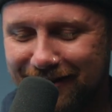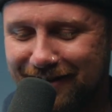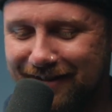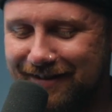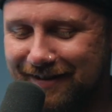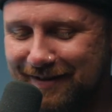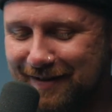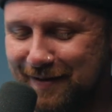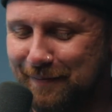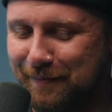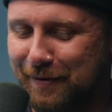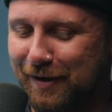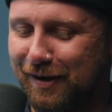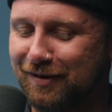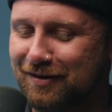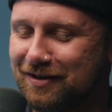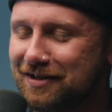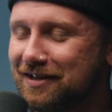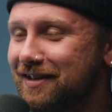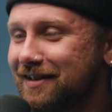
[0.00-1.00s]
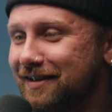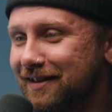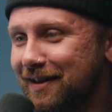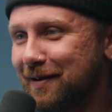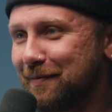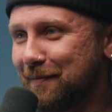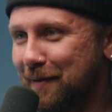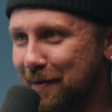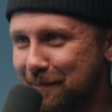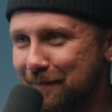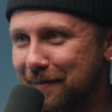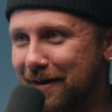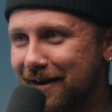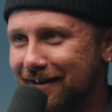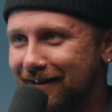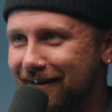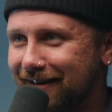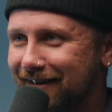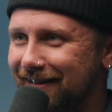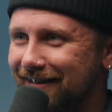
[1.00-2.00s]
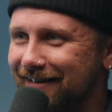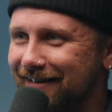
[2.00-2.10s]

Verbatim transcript: Apologies in there, my mic.